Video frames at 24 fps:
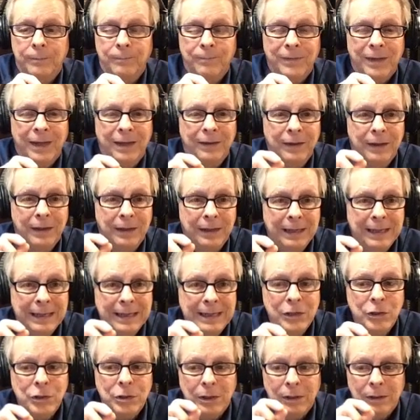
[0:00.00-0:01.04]
And then
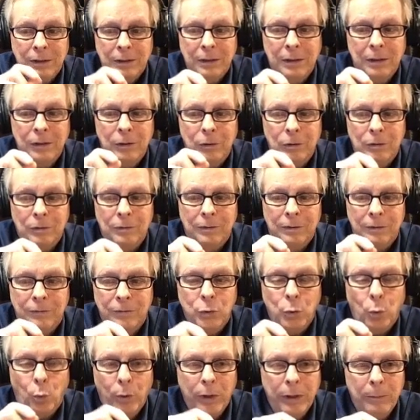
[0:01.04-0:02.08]
each little
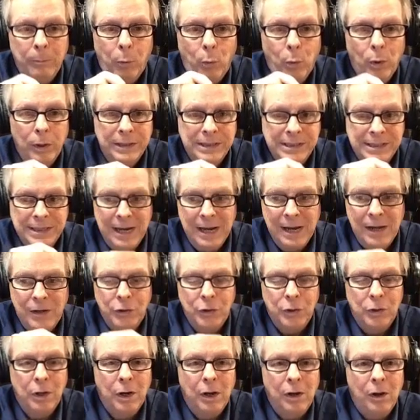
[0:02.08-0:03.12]
20 points down you
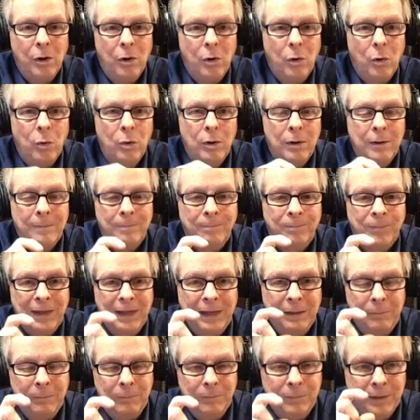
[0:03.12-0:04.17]
go,
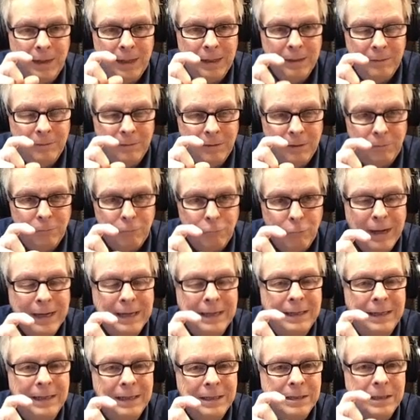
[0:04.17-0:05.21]
the rate
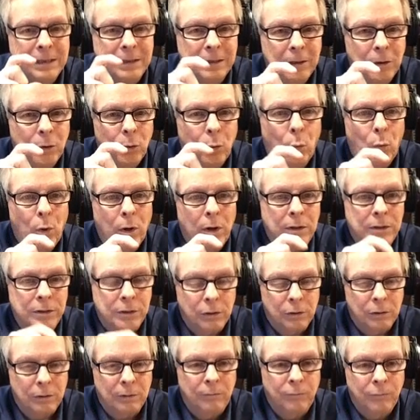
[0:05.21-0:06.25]
gets a little worse
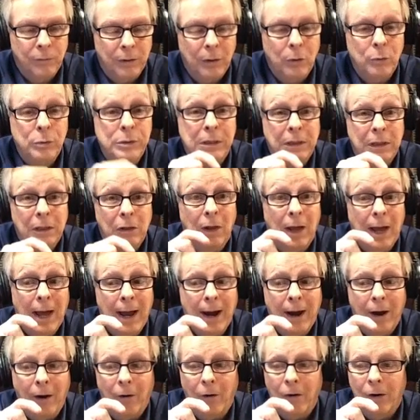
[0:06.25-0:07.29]
or goes a little
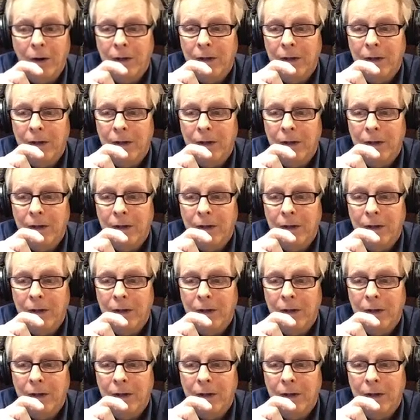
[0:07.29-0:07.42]
higher.